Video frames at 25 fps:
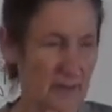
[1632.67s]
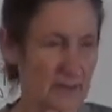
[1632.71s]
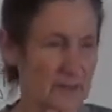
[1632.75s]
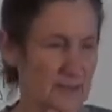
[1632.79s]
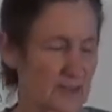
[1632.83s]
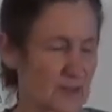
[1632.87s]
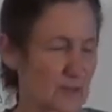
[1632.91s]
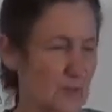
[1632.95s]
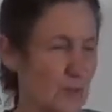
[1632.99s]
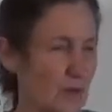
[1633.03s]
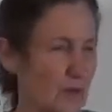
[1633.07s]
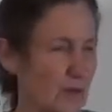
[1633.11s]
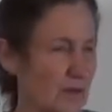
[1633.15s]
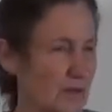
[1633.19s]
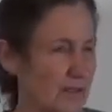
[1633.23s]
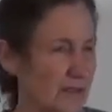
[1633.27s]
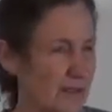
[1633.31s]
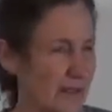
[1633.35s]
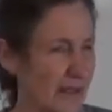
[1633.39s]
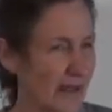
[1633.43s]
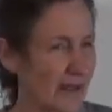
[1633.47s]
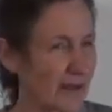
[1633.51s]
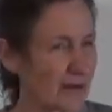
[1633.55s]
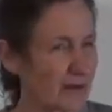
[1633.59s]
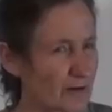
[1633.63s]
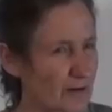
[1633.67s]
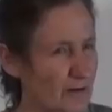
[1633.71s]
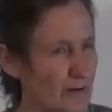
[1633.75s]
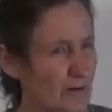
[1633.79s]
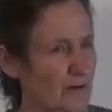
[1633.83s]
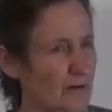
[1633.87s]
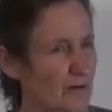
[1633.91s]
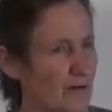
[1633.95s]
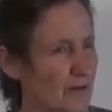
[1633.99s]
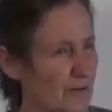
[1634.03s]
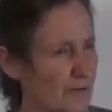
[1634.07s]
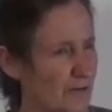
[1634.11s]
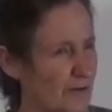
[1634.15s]
swollen
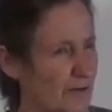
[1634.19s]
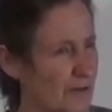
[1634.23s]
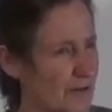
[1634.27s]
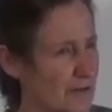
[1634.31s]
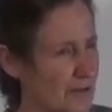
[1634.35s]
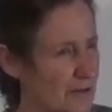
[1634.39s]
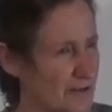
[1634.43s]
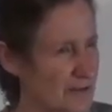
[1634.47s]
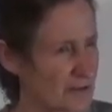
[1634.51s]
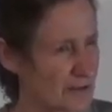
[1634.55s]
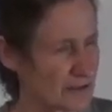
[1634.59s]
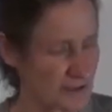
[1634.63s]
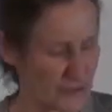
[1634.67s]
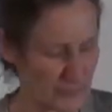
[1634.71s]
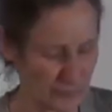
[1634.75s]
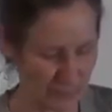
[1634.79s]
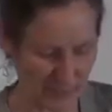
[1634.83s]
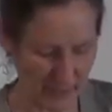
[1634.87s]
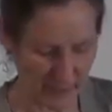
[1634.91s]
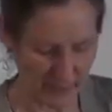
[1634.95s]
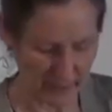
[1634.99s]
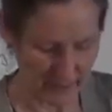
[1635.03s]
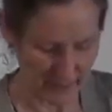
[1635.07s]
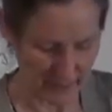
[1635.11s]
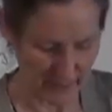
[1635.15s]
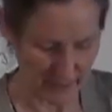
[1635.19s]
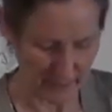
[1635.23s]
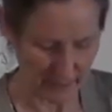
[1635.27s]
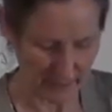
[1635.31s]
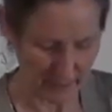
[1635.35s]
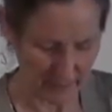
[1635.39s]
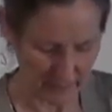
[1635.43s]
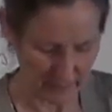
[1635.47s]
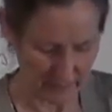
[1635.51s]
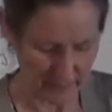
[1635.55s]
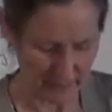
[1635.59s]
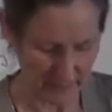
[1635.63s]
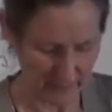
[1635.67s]
ankle or a sprained
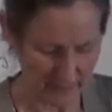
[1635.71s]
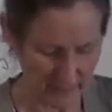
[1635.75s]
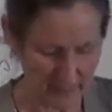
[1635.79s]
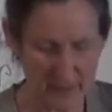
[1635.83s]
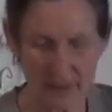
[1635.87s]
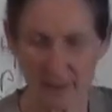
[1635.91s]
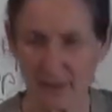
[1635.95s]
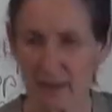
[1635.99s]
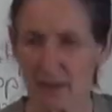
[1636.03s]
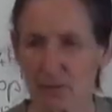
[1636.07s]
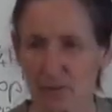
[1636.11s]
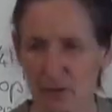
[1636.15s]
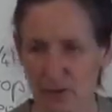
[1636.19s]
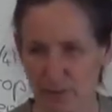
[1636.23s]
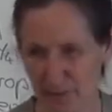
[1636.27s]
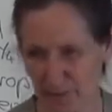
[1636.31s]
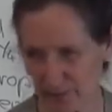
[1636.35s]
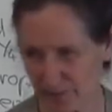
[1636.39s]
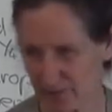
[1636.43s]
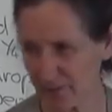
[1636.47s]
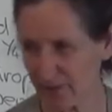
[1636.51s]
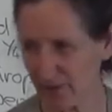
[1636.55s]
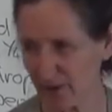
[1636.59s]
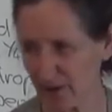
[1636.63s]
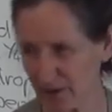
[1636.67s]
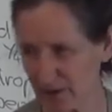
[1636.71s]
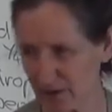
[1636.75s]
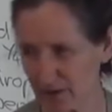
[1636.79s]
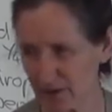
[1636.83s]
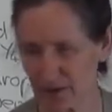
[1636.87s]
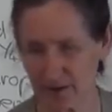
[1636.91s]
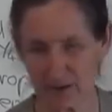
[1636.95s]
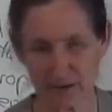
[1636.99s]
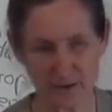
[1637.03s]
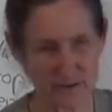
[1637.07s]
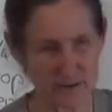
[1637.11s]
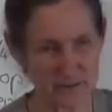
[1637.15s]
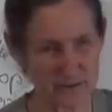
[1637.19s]
ankle, it would be fine to
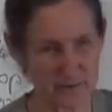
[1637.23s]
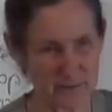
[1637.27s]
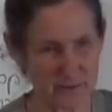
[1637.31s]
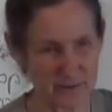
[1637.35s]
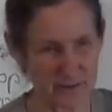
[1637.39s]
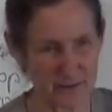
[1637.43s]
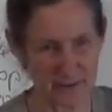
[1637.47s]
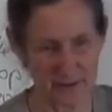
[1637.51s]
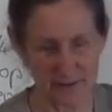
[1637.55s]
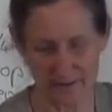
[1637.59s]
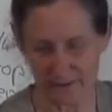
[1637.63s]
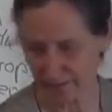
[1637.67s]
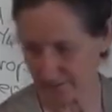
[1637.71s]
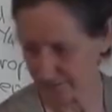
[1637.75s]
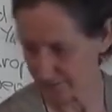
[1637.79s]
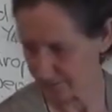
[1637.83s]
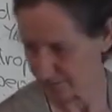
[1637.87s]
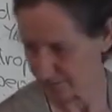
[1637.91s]
use for that.